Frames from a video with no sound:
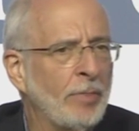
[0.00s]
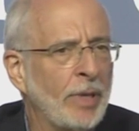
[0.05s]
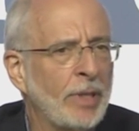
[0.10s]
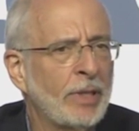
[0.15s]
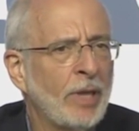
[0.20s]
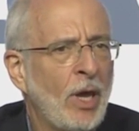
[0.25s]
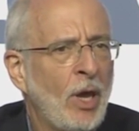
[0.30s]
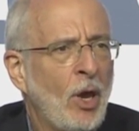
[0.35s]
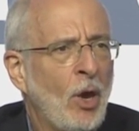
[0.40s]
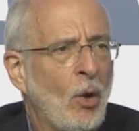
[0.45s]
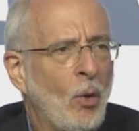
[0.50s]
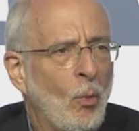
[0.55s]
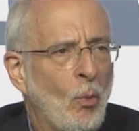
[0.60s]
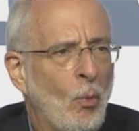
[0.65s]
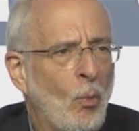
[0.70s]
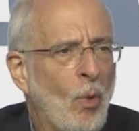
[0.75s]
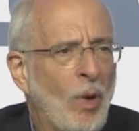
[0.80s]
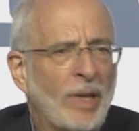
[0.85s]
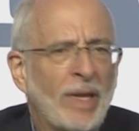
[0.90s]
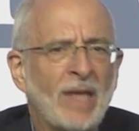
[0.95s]
But
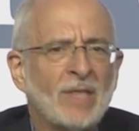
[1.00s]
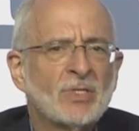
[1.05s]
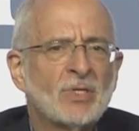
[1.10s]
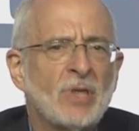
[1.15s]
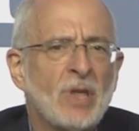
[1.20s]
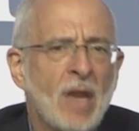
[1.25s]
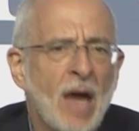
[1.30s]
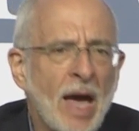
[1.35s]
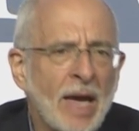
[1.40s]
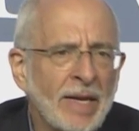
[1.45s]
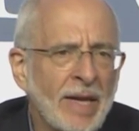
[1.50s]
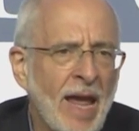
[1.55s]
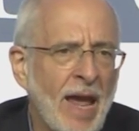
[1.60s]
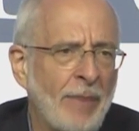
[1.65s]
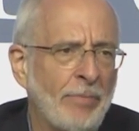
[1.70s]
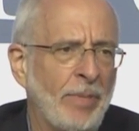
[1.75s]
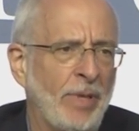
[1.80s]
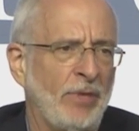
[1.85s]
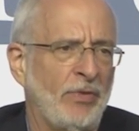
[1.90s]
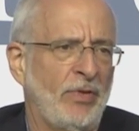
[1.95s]
what has not
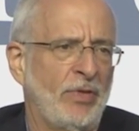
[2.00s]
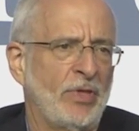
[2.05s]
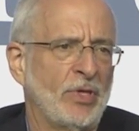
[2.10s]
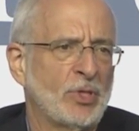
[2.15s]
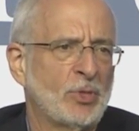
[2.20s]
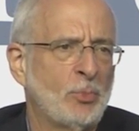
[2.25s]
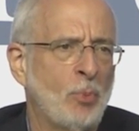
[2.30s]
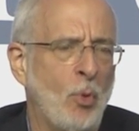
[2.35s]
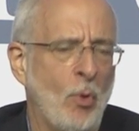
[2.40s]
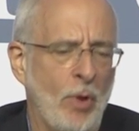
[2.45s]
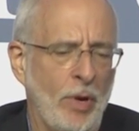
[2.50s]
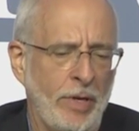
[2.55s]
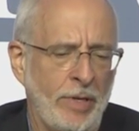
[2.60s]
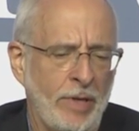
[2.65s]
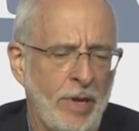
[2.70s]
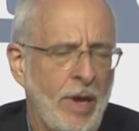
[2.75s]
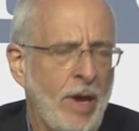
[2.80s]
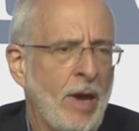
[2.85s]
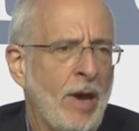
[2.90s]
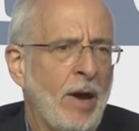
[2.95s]
happened to this point
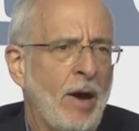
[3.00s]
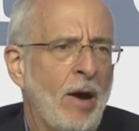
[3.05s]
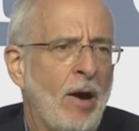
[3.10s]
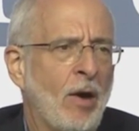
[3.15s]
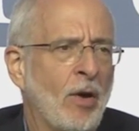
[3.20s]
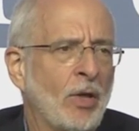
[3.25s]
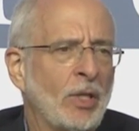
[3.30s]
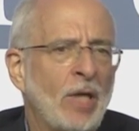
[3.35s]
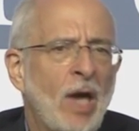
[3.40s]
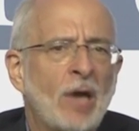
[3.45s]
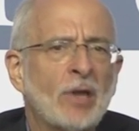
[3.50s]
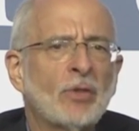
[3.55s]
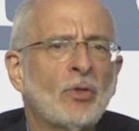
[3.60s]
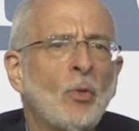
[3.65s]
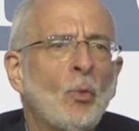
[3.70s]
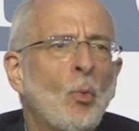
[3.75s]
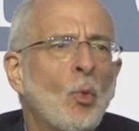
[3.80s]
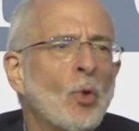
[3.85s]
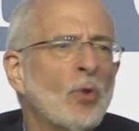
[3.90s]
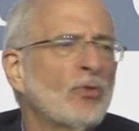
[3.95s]
are a lot of the
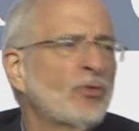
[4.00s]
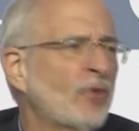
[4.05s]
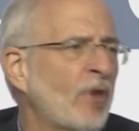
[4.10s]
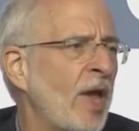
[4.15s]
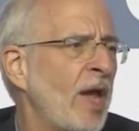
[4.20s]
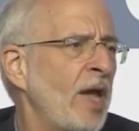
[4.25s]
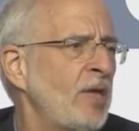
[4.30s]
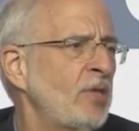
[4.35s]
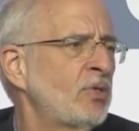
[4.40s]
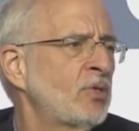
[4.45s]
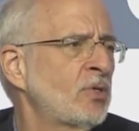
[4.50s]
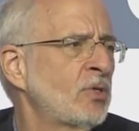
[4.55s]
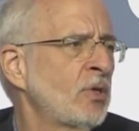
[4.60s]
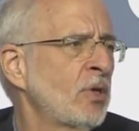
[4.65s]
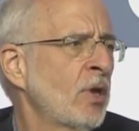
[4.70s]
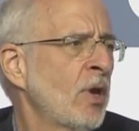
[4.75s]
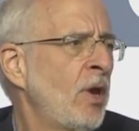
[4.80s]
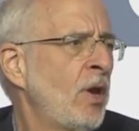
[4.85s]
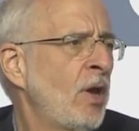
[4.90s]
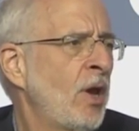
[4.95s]
worst case
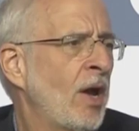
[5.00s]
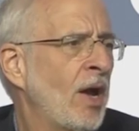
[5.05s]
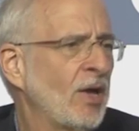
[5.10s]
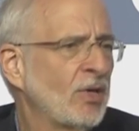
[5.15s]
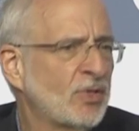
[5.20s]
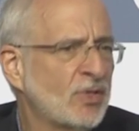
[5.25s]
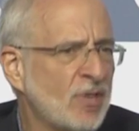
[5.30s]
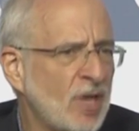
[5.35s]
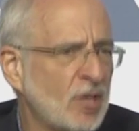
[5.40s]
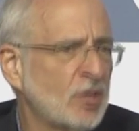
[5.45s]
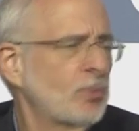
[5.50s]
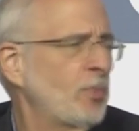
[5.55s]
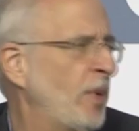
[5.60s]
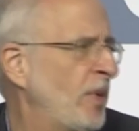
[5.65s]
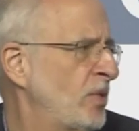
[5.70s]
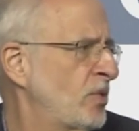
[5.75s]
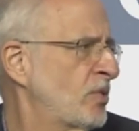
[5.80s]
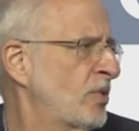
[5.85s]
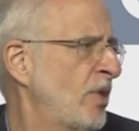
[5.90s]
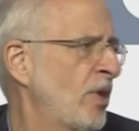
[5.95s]

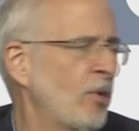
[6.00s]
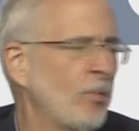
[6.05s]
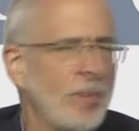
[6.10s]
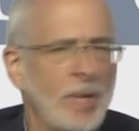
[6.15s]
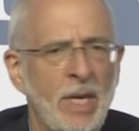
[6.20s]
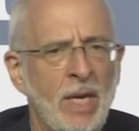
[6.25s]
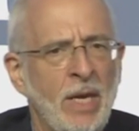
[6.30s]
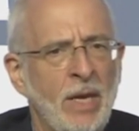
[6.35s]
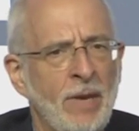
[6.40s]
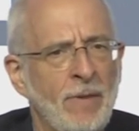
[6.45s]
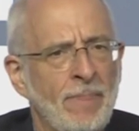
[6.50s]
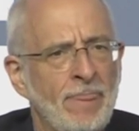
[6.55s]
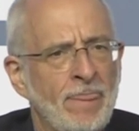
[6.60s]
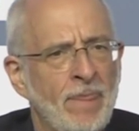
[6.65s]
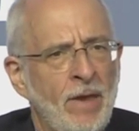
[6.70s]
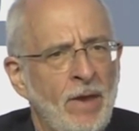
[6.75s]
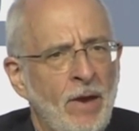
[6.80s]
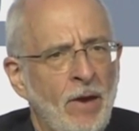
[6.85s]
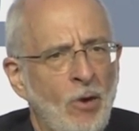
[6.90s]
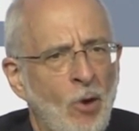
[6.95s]
assessments that are being
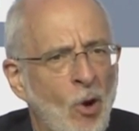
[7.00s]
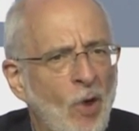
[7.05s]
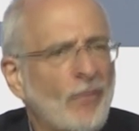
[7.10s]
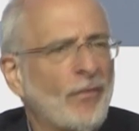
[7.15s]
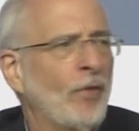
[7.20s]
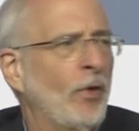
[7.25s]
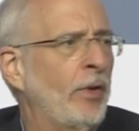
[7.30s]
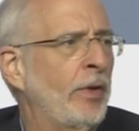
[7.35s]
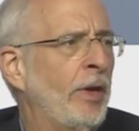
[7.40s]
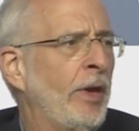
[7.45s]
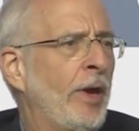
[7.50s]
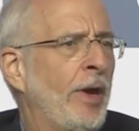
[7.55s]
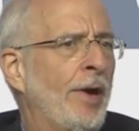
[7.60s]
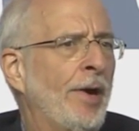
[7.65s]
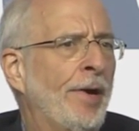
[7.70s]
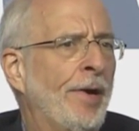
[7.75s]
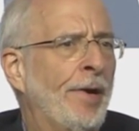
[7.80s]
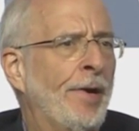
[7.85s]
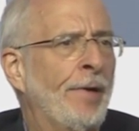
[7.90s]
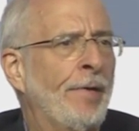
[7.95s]
offered
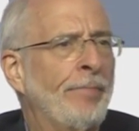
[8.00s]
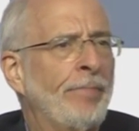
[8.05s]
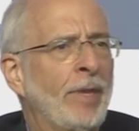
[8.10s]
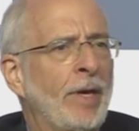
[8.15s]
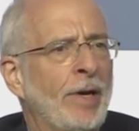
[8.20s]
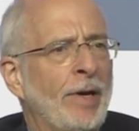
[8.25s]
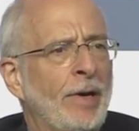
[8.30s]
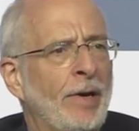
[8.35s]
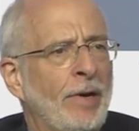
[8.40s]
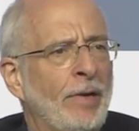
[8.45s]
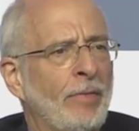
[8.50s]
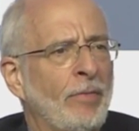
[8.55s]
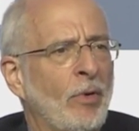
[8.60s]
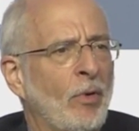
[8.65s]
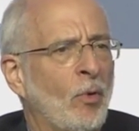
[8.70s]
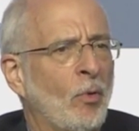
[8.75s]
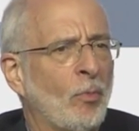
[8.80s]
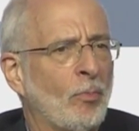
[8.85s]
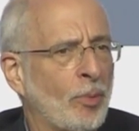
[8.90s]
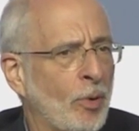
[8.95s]

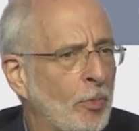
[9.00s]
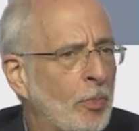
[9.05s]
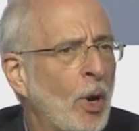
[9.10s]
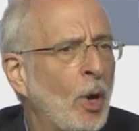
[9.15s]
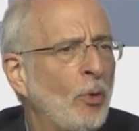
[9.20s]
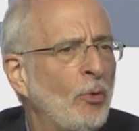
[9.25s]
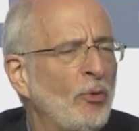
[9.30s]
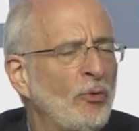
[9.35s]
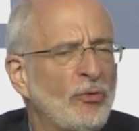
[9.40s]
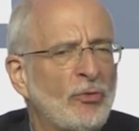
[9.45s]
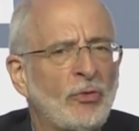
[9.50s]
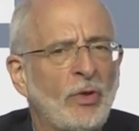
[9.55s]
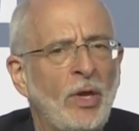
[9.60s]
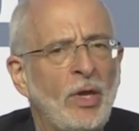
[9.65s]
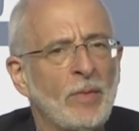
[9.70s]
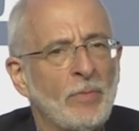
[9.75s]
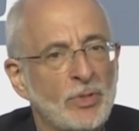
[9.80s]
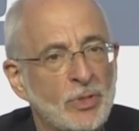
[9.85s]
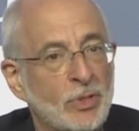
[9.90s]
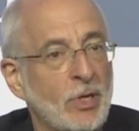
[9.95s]
or proposed,
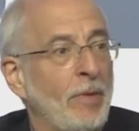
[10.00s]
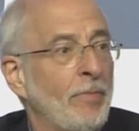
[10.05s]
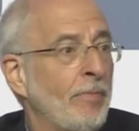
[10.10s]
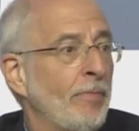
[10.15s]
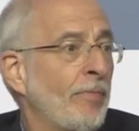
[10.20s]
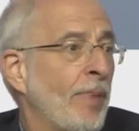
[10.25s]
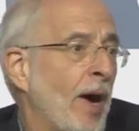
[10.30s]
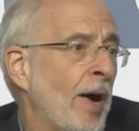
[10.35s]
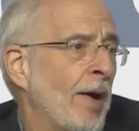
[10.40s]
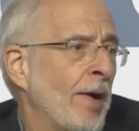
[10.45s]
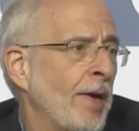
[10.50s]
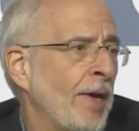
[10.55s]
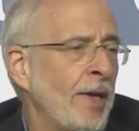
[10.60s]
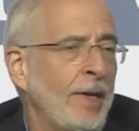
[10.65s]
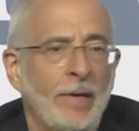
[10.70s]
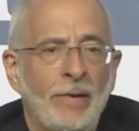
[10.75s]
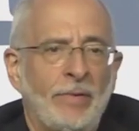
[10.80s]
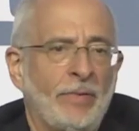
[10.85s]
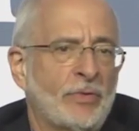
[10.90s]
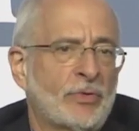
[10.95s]
some
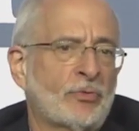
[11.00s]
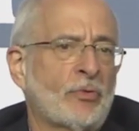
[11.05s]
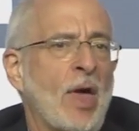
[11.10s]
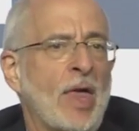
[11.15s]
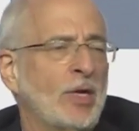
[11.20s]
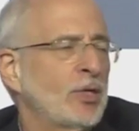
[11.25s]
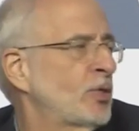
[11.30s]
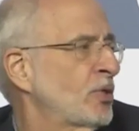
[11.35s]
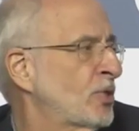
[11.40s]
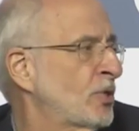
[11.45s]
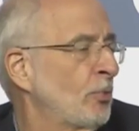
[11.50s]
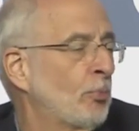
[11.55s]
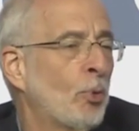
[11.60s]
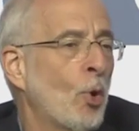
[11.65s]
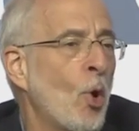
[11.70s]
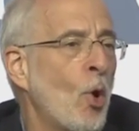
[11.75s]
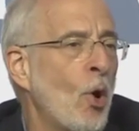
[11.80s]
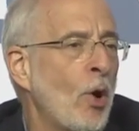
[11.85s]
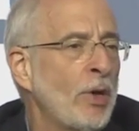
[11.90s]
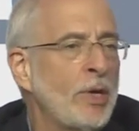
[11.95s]
by strategists
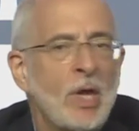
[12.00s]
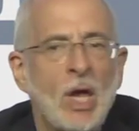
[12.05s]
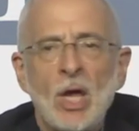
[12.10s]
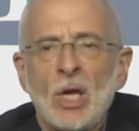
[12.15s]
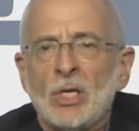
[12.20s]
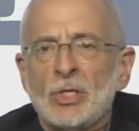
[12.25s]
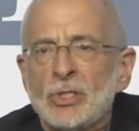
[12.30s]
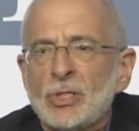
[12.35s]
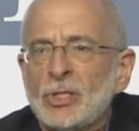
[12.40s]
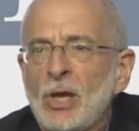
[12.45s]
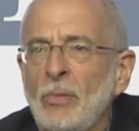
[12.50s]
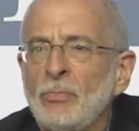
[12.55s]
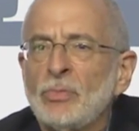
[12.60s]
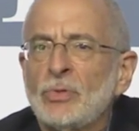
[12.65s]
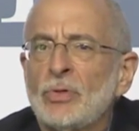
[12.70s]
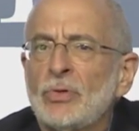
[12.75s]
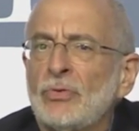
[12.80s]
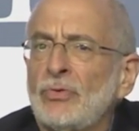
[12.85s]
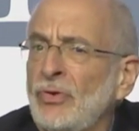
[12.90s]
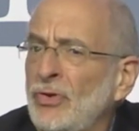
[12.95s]
abroad, some
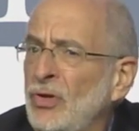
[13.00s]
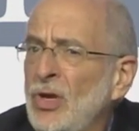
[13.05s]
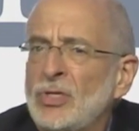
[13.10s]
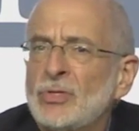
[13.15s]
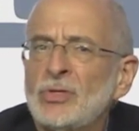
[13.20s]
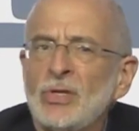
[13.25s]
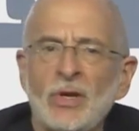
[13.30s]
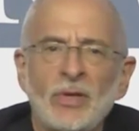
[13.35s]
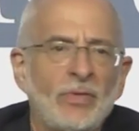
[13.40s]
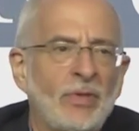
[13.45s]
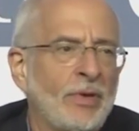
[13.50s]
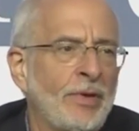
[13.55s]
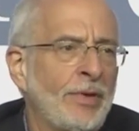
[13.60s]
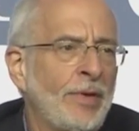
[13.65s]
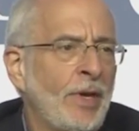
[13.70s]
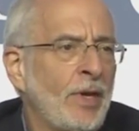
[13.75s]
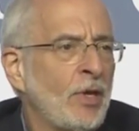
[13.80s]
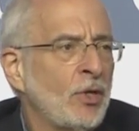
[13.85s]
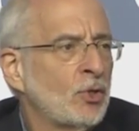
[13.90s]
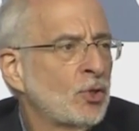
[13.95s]
suggested in the
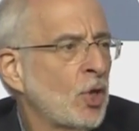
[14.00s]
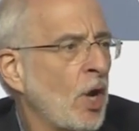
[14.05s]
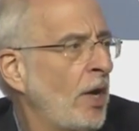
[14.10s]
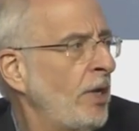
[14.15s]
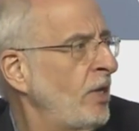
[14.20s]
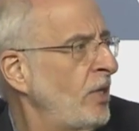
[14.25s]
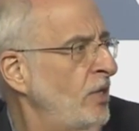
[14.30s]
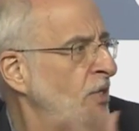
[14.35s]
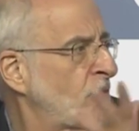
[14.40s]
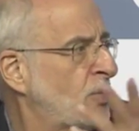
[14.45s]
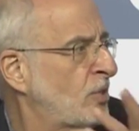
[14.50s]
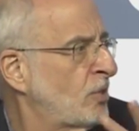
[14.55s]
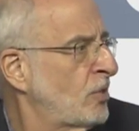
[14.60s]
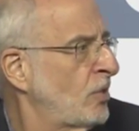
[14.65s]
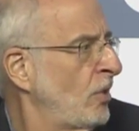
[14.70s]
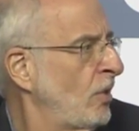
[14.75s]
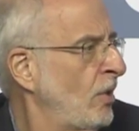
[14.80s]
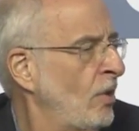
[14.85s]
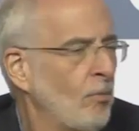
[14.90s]
Chinese